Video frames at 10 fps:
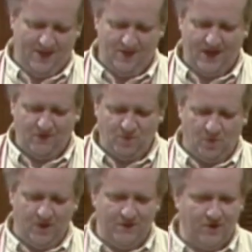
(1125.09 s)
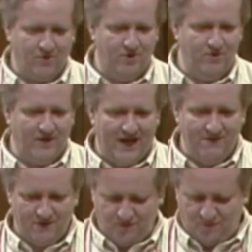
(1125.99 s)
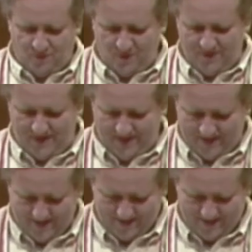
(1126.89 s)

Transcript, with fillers: That's one the crew gave us for oh, the. Oh yes, uh, we've